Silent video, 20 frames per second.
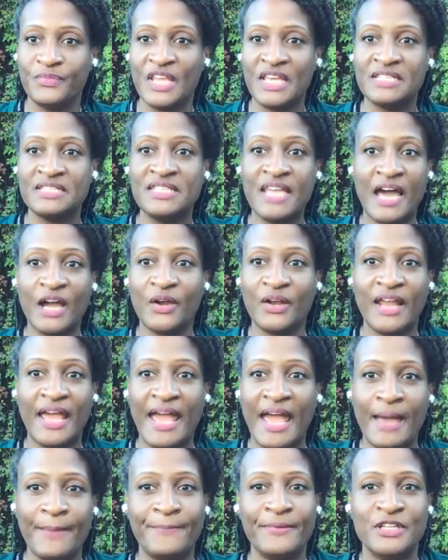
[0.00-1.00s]
It's not going to
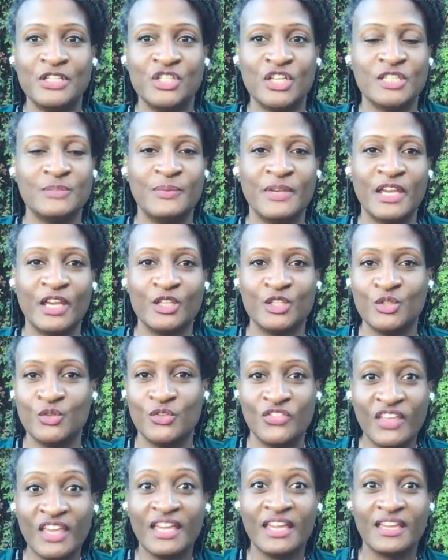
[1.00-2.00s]
happen just because you
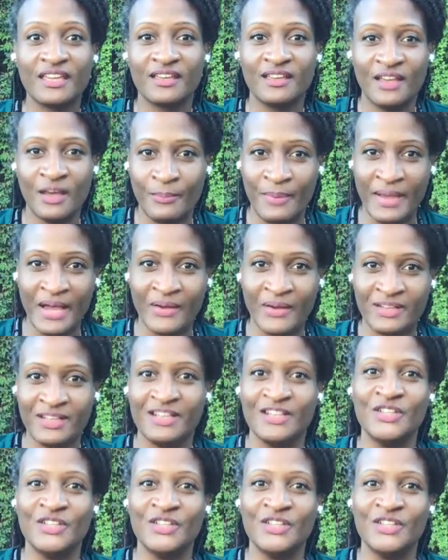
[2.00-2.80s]
think about it.